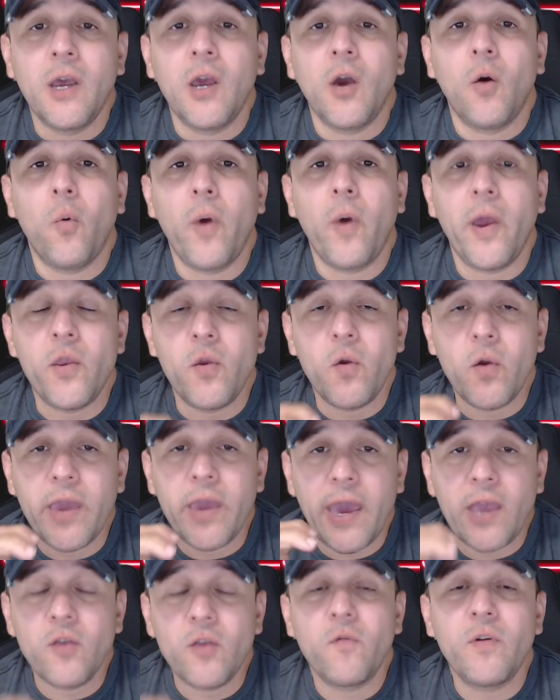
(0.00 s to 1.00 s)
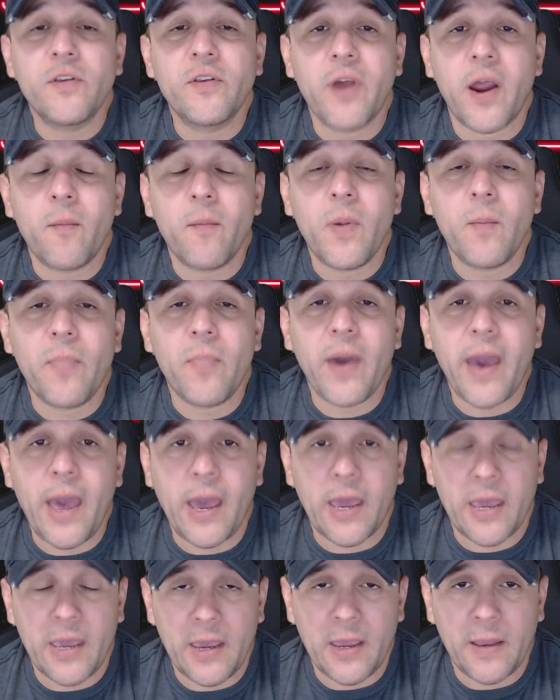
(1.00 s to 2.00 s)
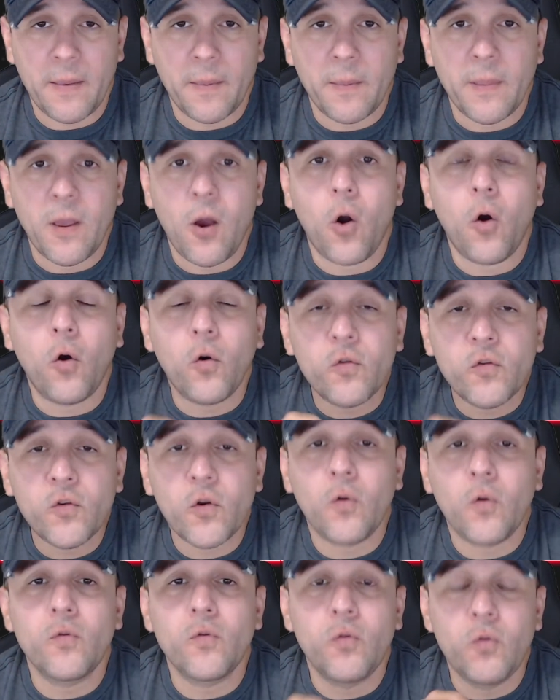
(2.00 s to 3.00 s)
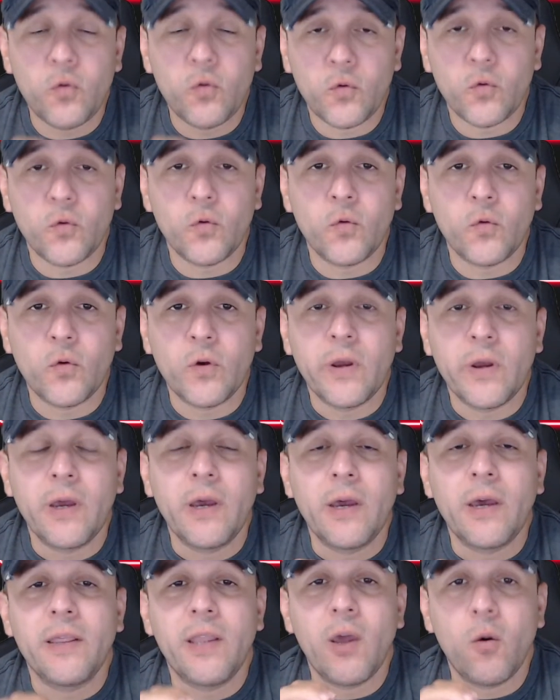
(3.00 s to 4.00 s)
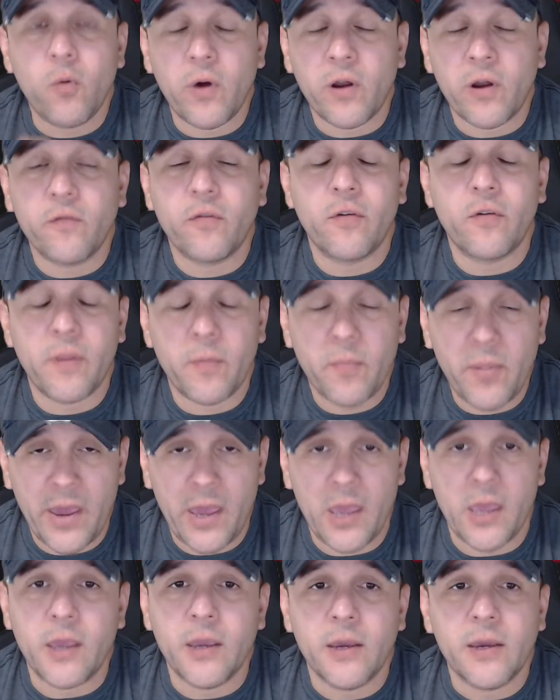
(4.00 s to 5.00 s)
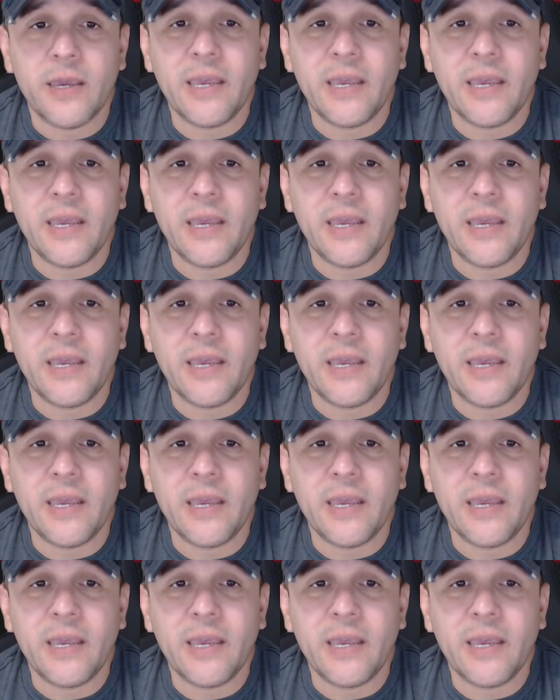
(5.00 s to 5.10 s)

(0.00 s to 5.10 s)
when you get your retirement packet, also do the one for the pay.